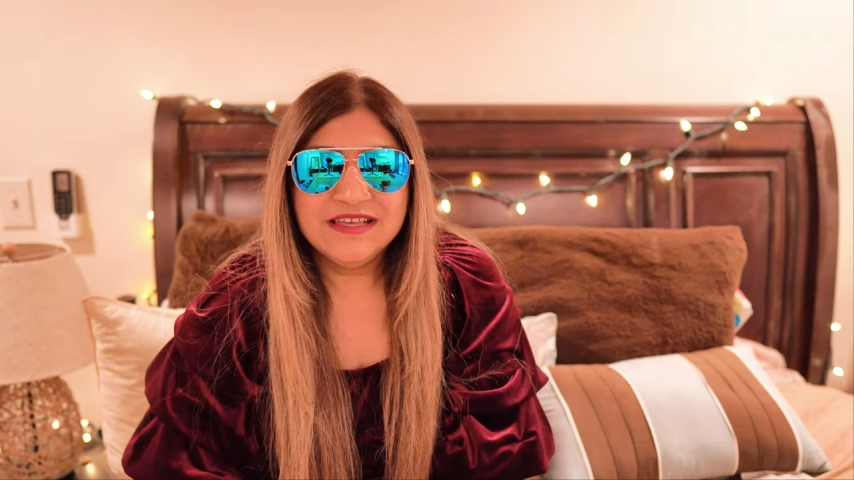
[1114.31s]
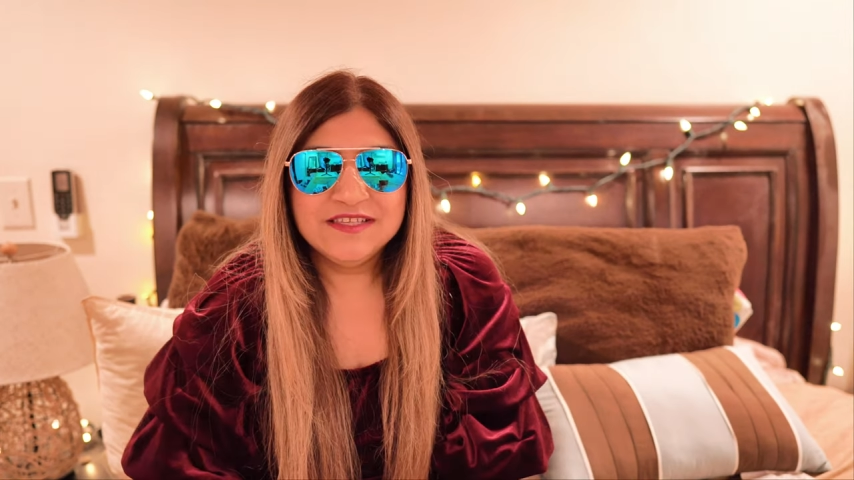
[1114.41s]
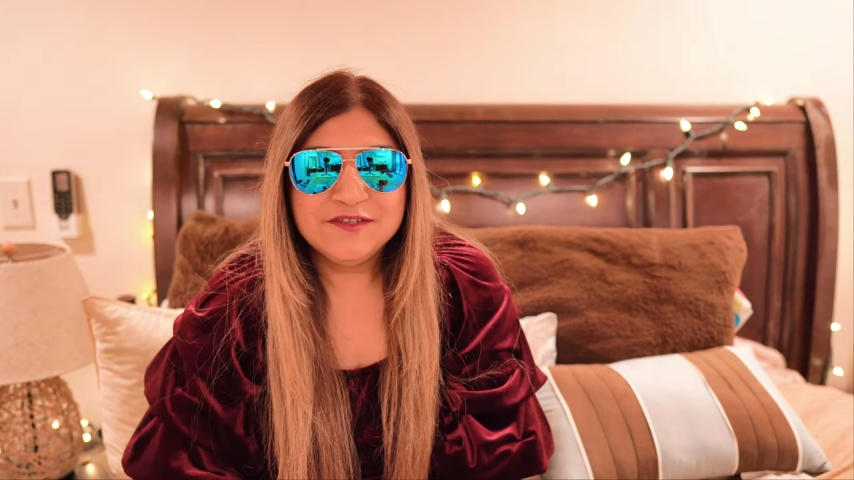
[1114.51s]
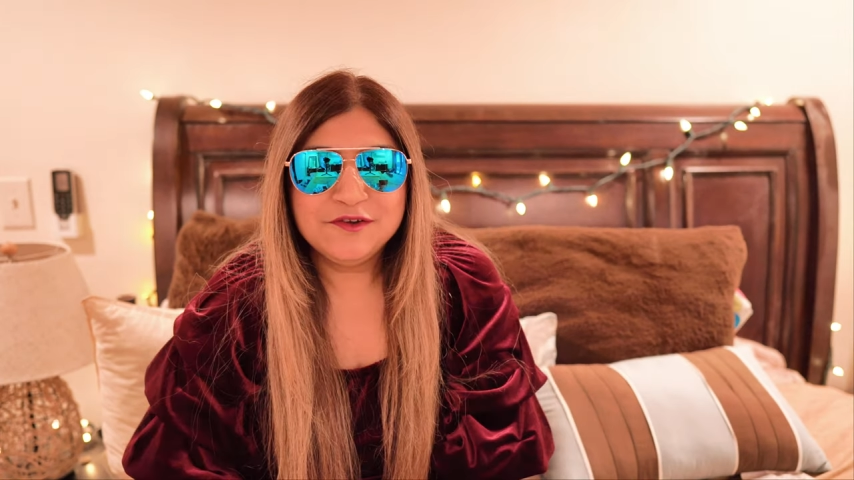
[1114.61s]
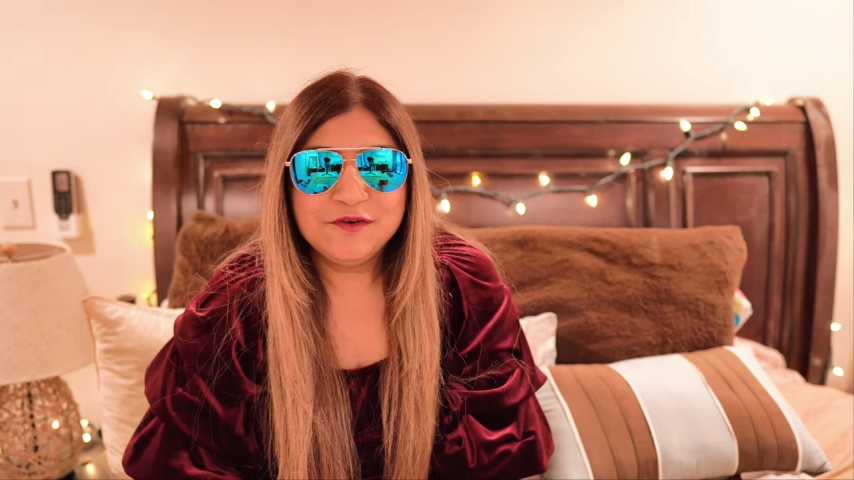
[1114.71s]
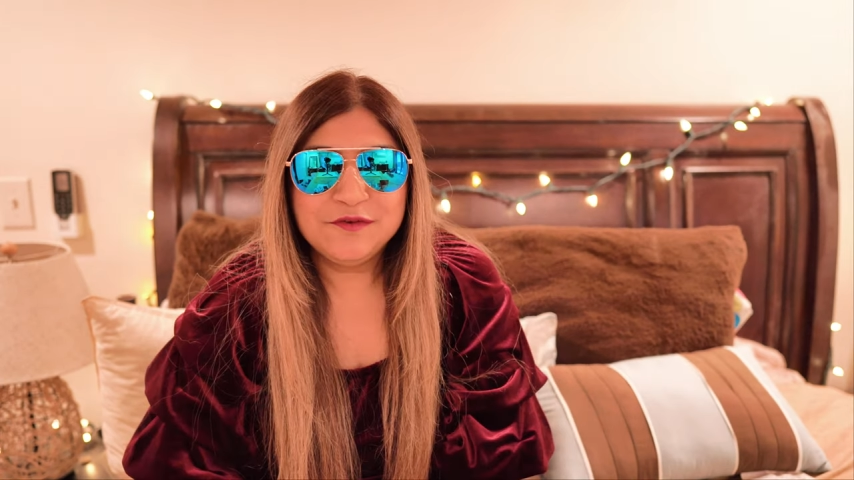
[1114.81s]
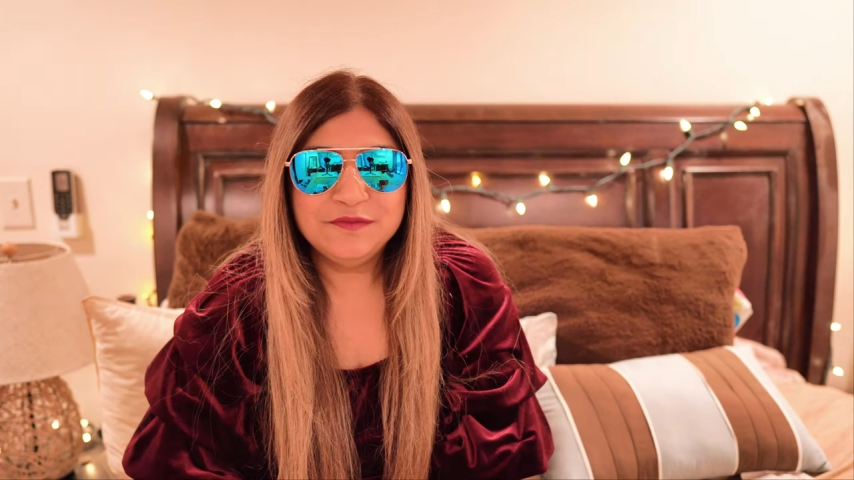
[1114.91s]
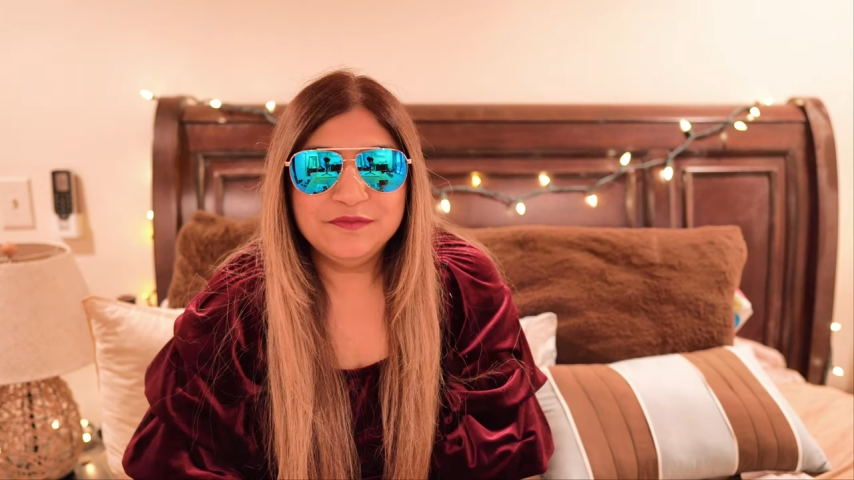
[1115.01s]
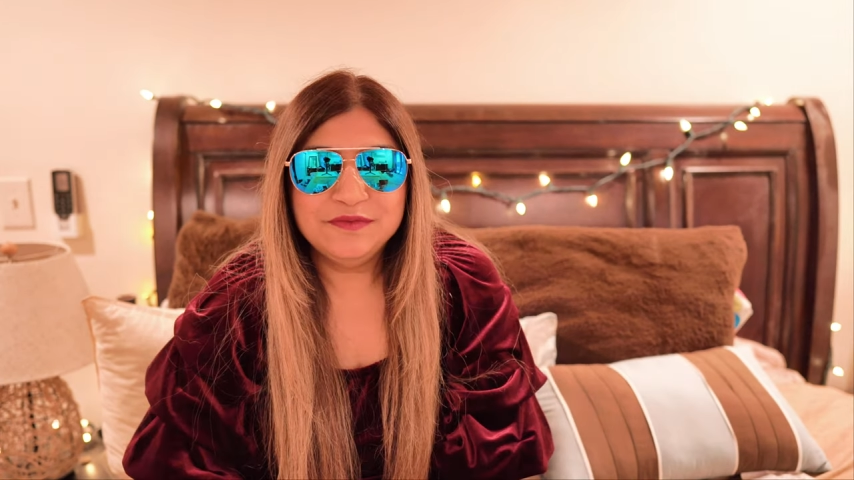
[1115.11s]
So